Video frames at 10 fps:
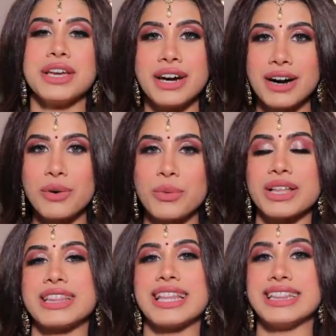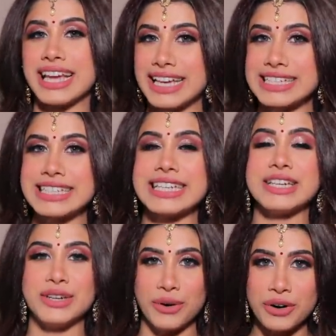here with the
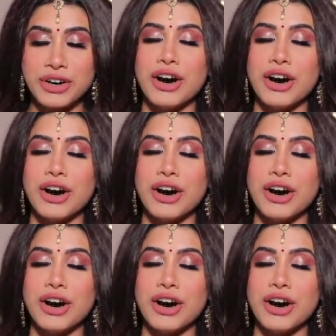Desi look.